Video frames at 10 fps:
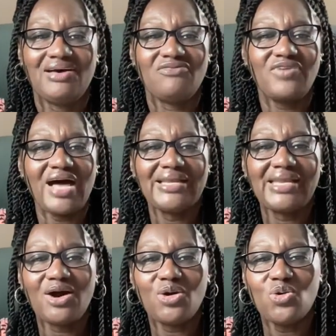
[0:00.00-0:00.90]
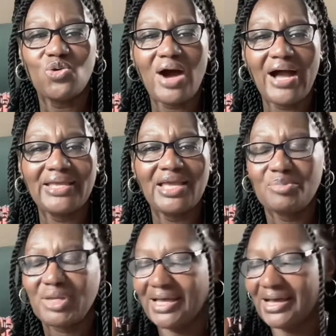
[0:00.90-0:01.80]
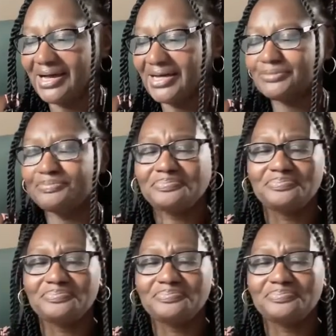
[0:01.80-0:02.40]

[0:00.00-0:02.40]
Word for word: and find out who I am in God,